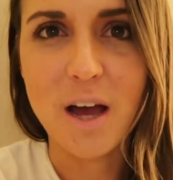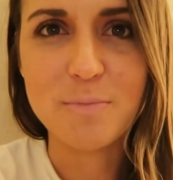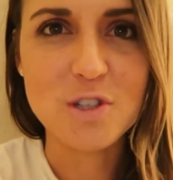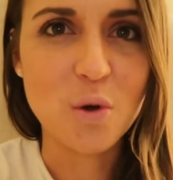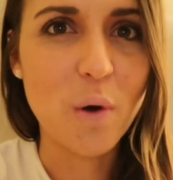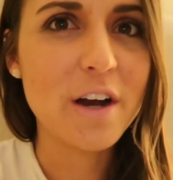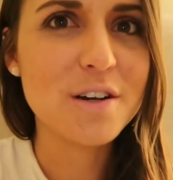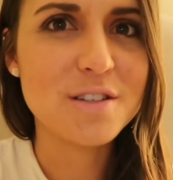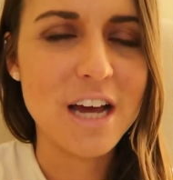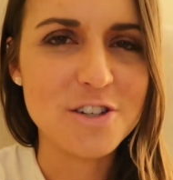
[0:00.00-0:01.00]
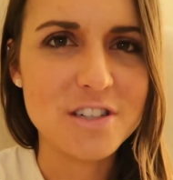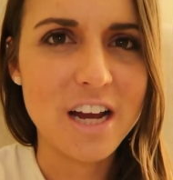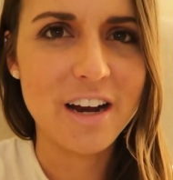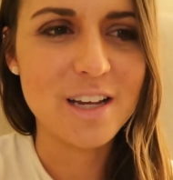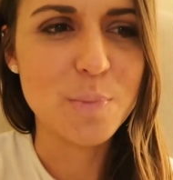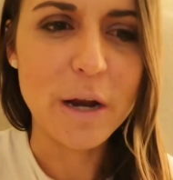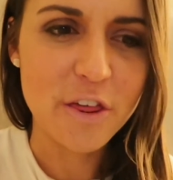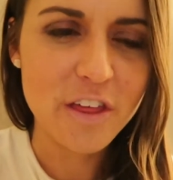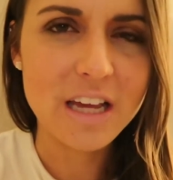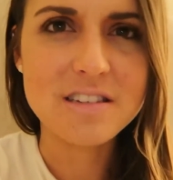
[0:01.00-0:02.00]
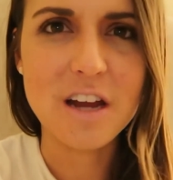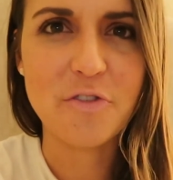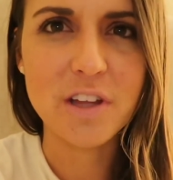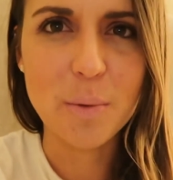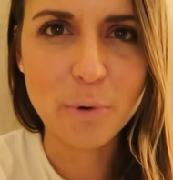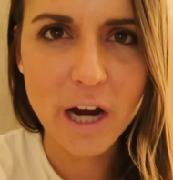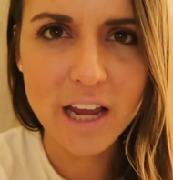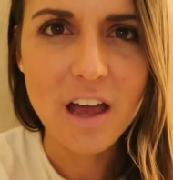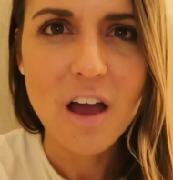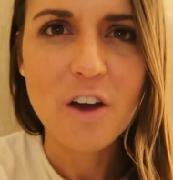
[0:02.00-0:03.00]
squares Sagittarius, but I think it's definitely a break